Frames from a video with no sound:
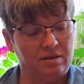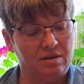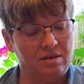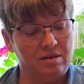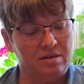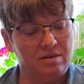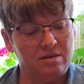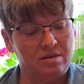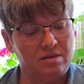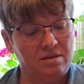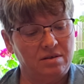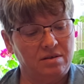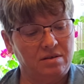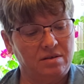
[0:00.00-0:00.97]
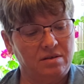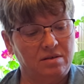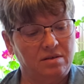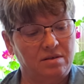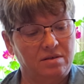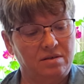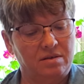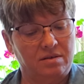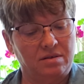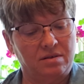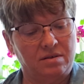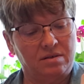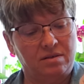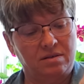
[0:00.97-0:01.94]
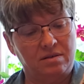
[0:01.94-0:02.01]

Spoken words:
No one is speaking in this clip.